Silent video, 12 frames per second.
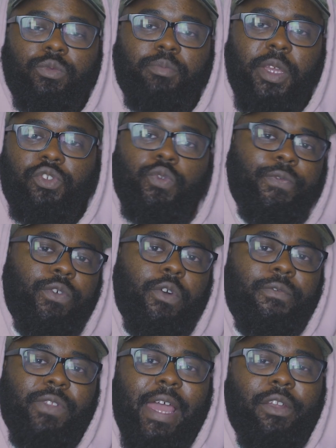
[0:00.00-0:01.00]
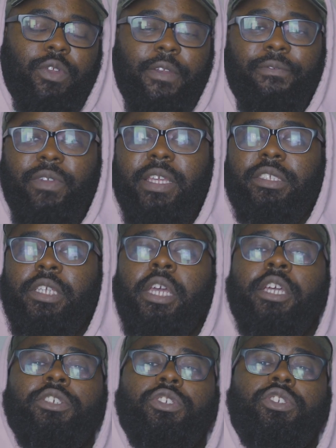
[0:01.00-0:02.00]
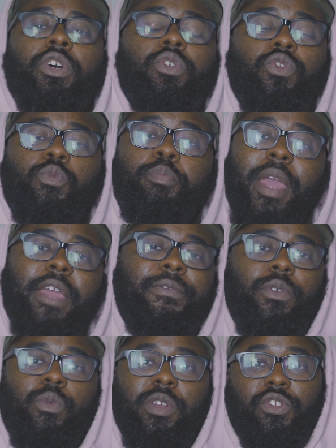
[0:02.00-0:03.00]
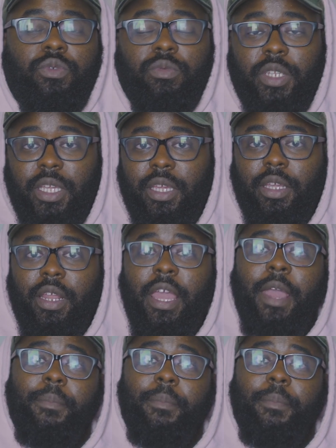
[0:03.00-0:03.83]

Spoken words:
makes you fall flat on your face. So you pay for what you need